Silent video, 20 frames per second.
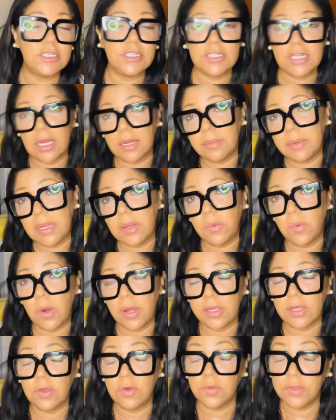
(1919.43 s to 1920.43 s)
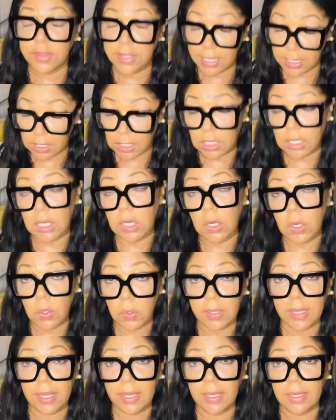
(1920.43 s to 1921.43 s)
tell me what you think,
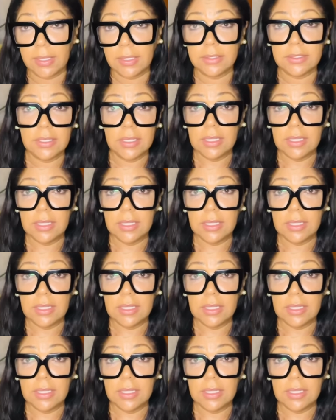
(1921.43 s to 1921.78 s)
okay?